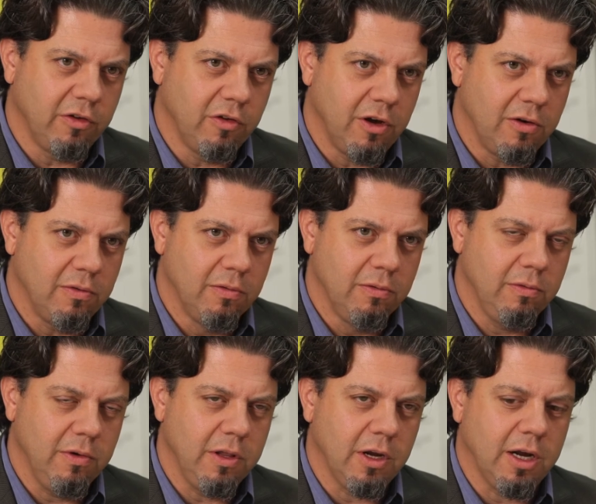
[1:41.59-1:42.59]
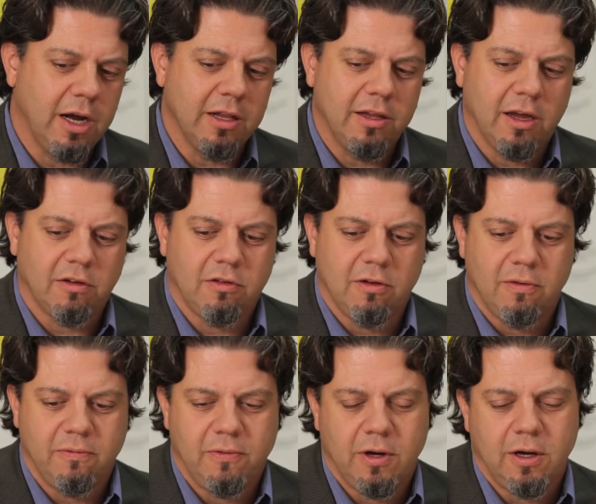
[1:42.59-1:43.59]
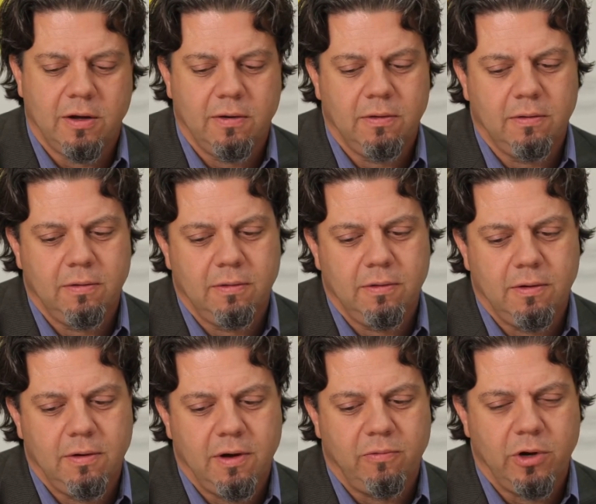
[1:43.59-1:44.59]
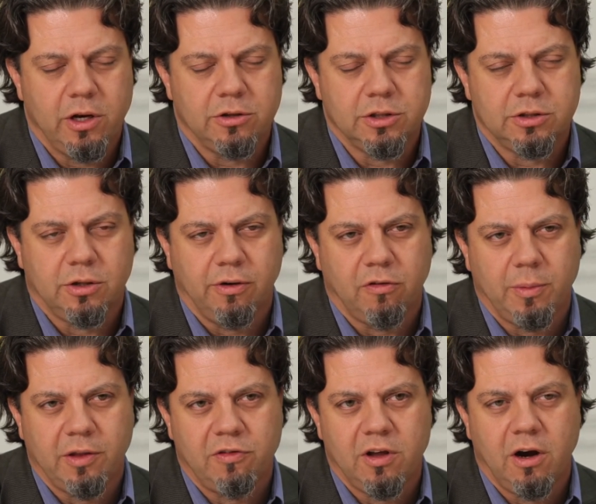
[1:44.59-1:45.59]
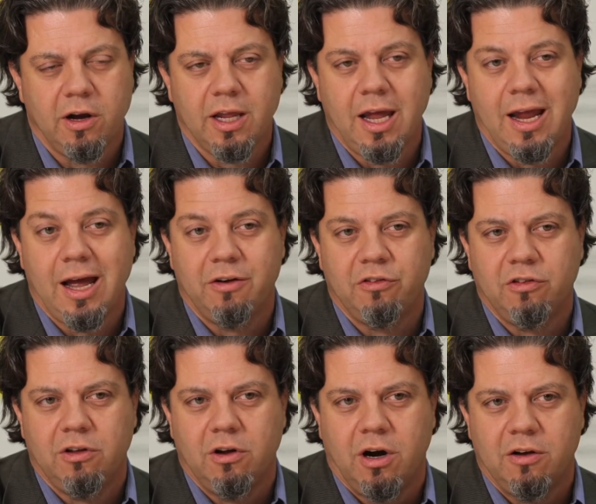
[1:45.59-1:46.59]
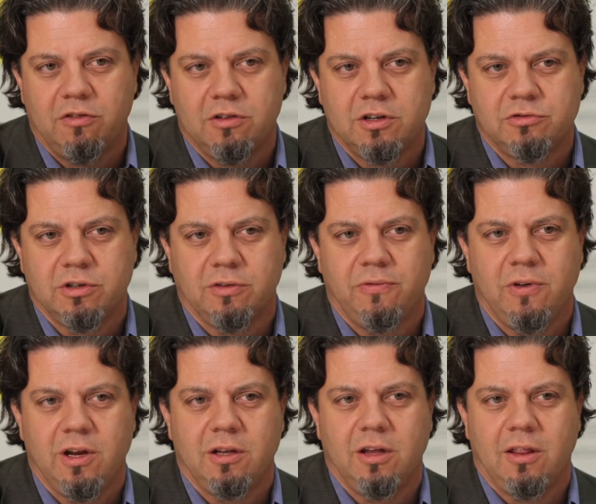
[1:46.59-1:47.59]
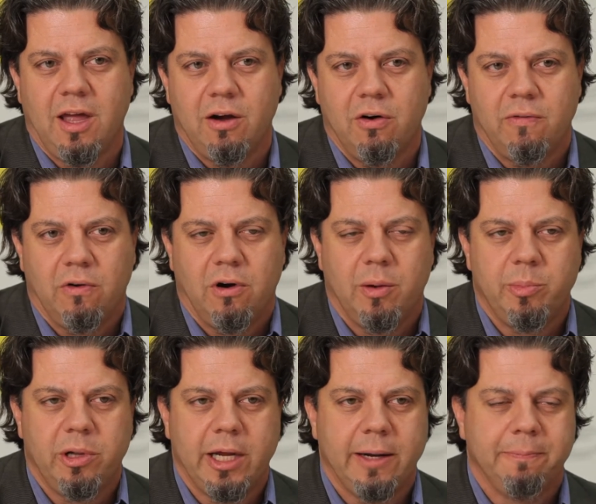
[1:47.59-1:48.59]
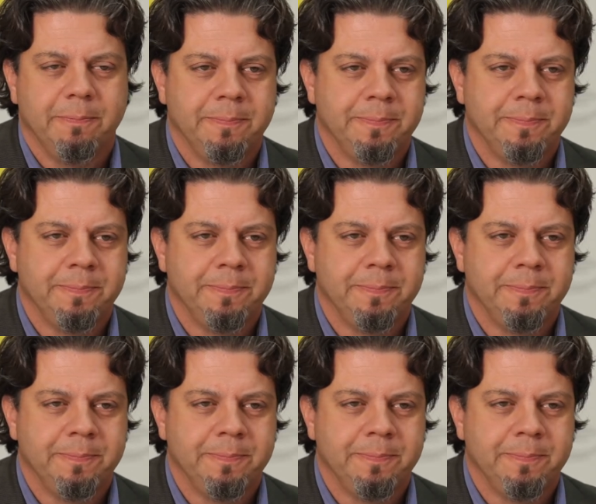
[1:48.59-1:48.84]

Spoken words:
So, in the context of what you just told us about CRDA, how does the Arts District fit into that overall plan?